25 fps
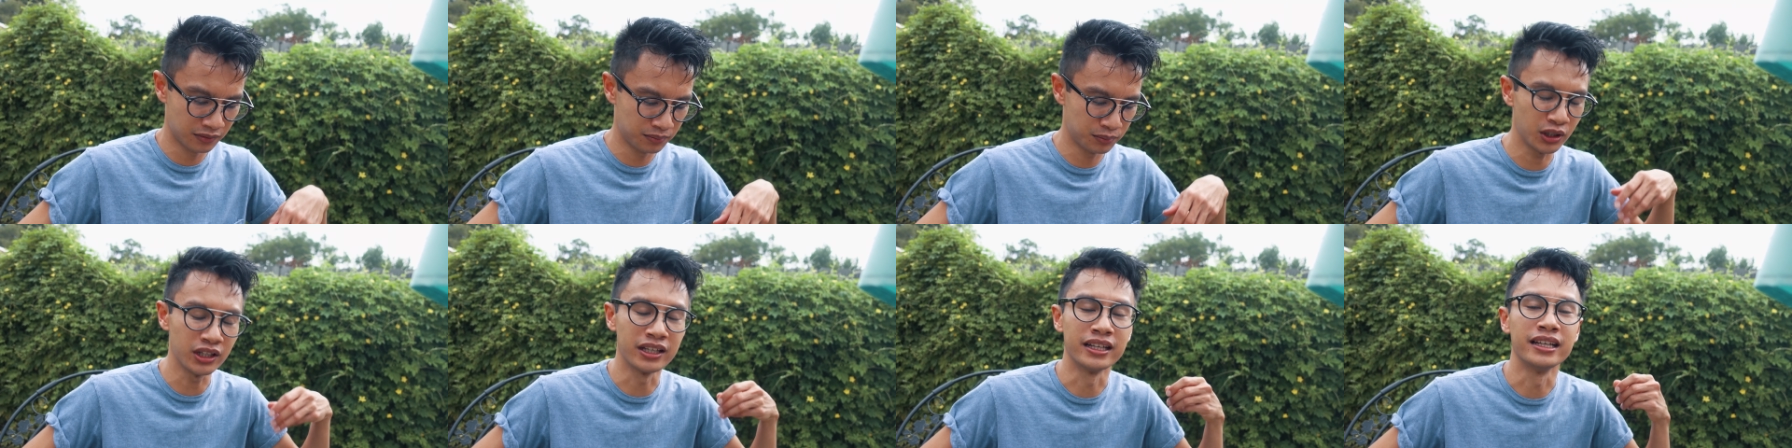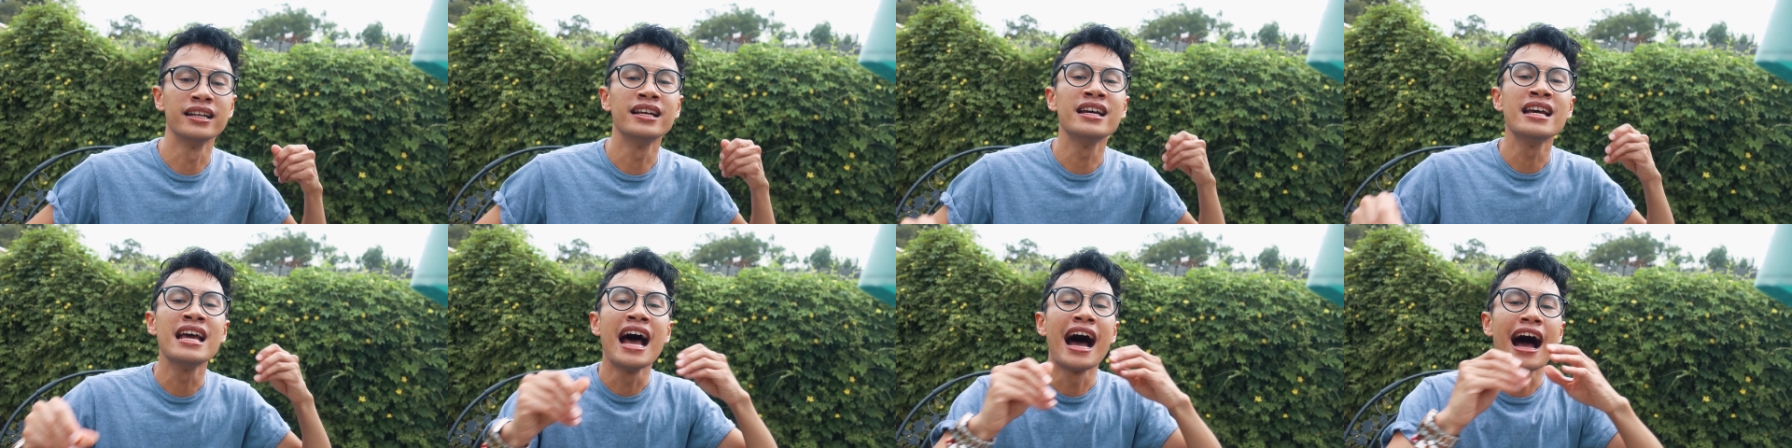Hold it.
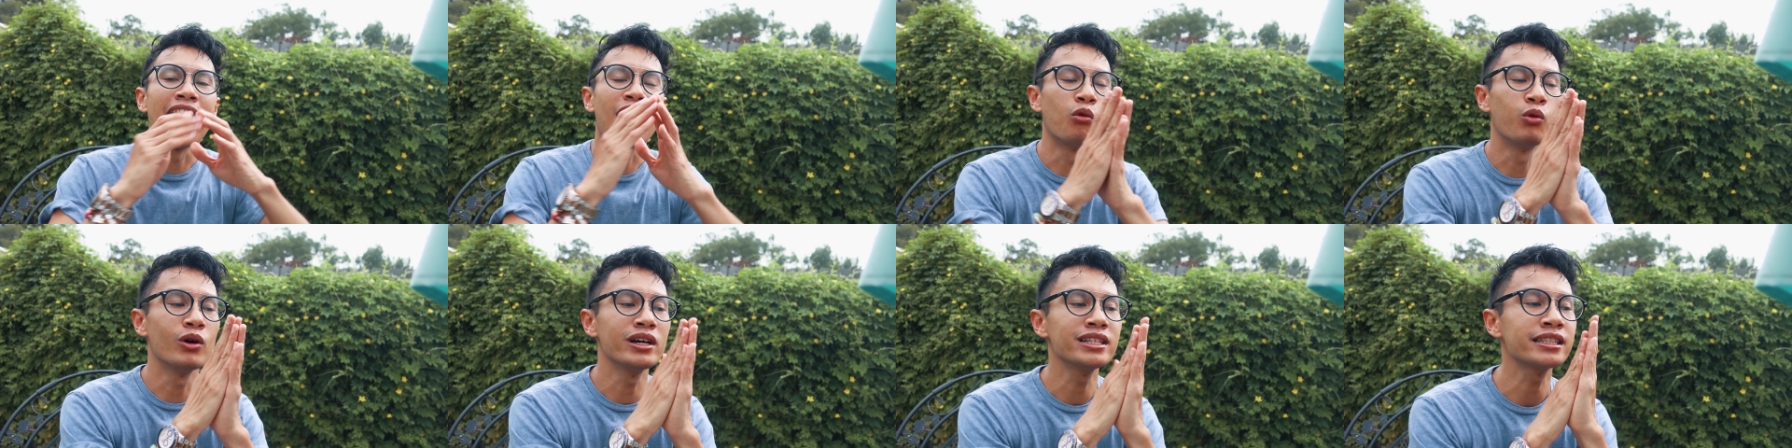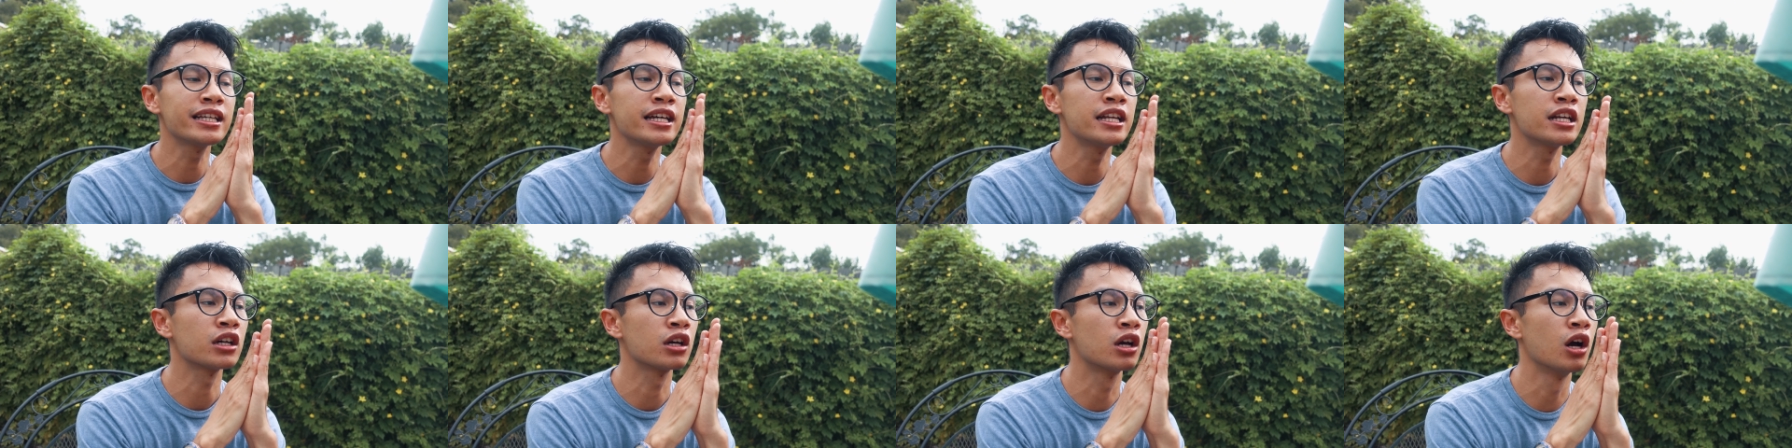I was
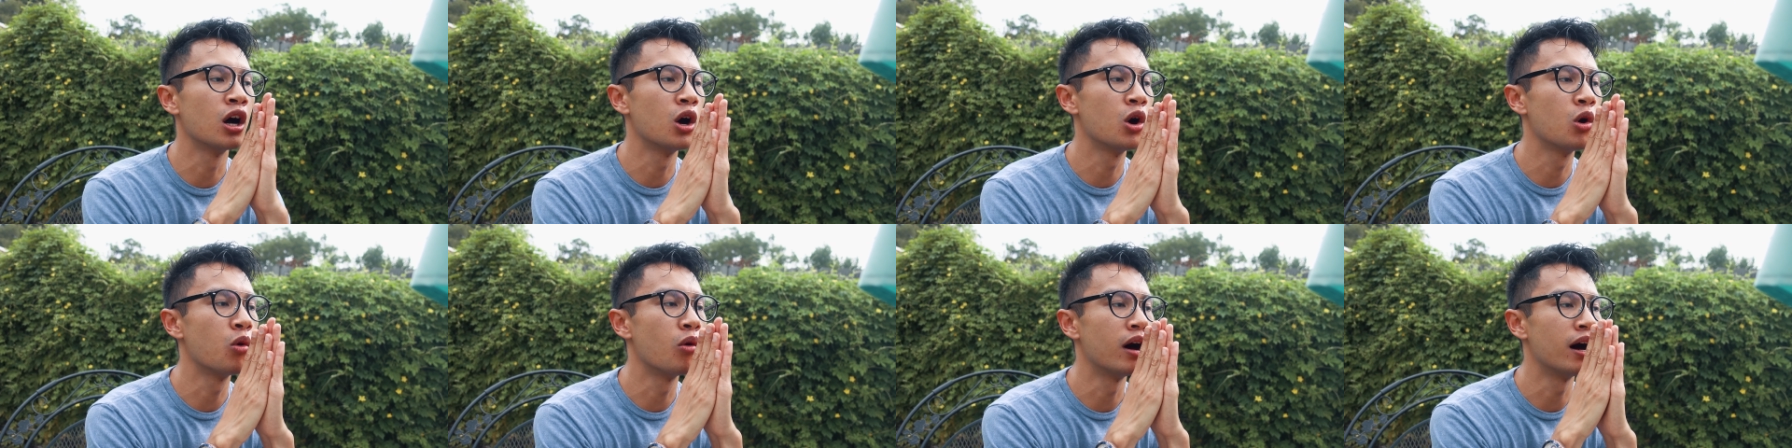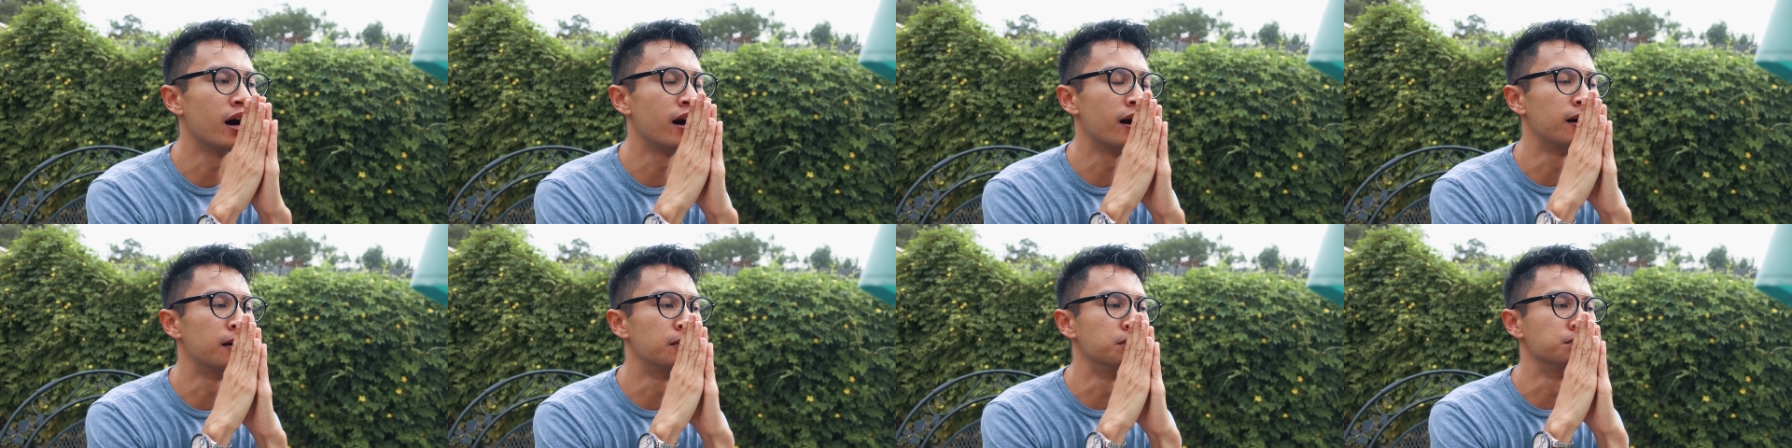gonna go,
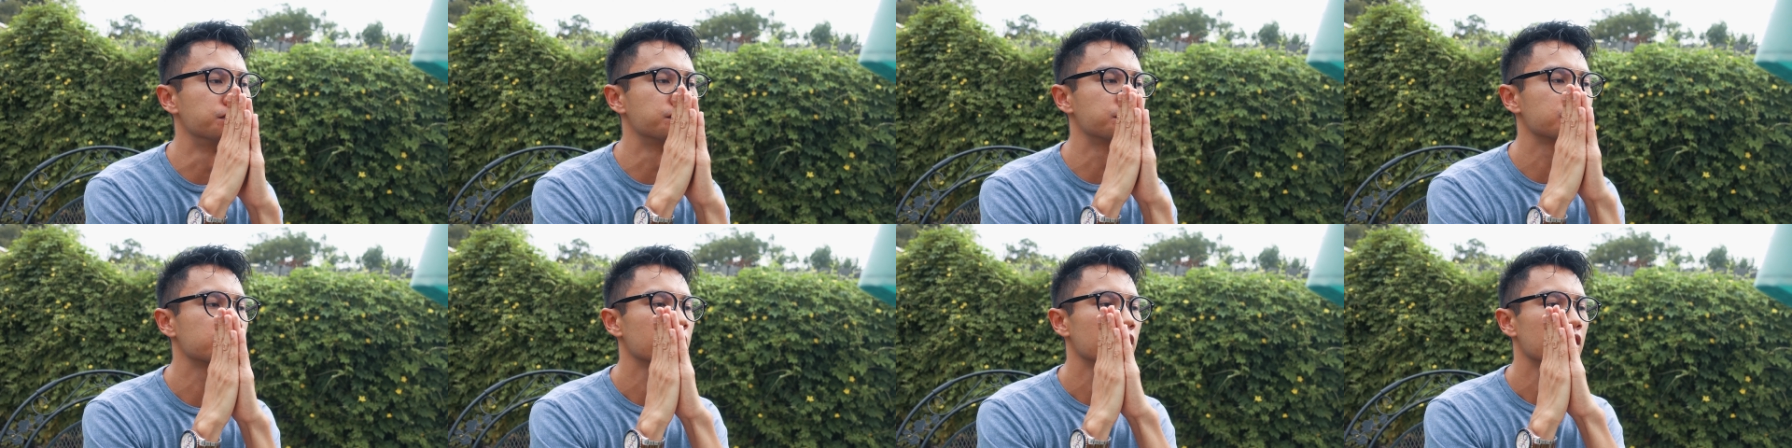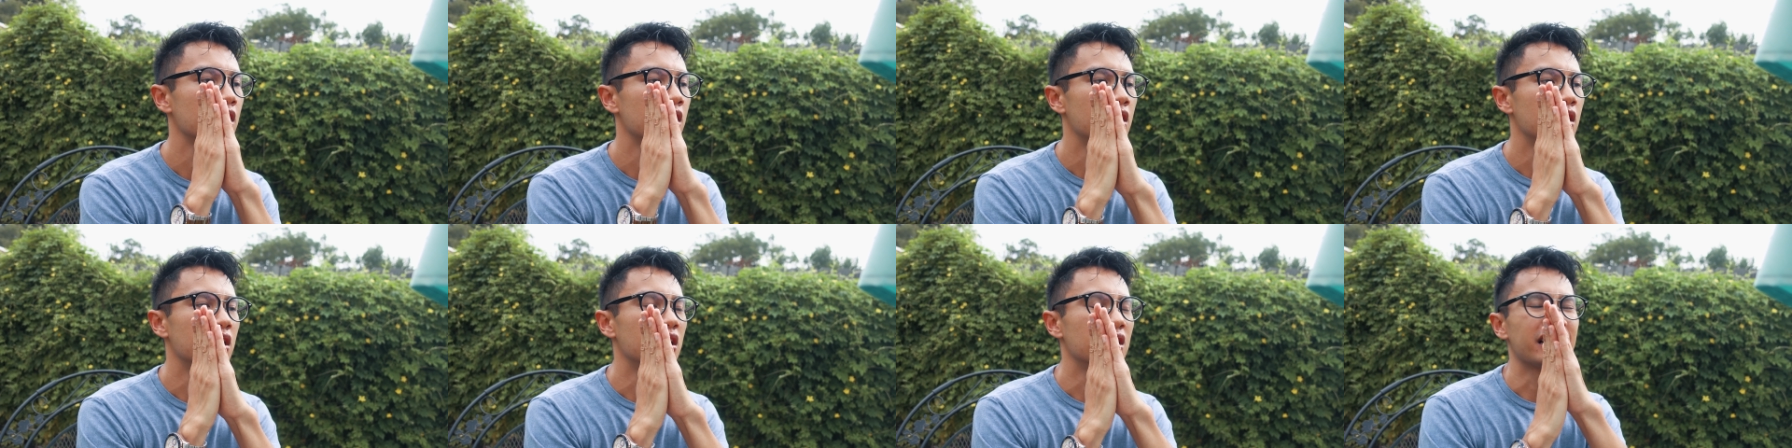
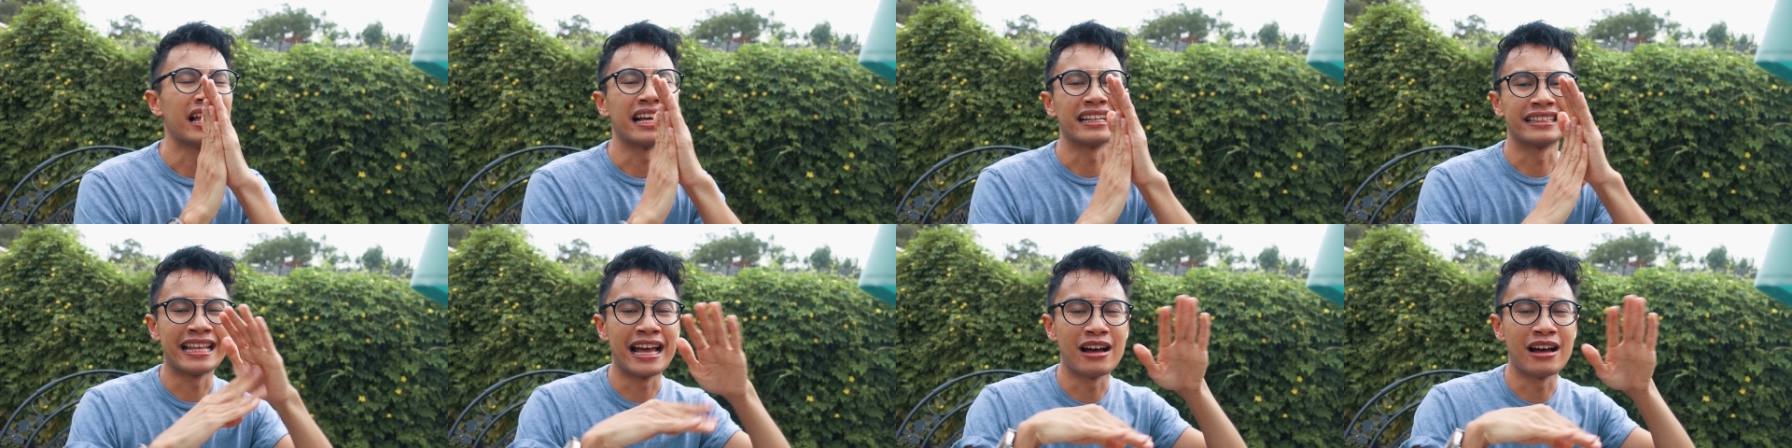like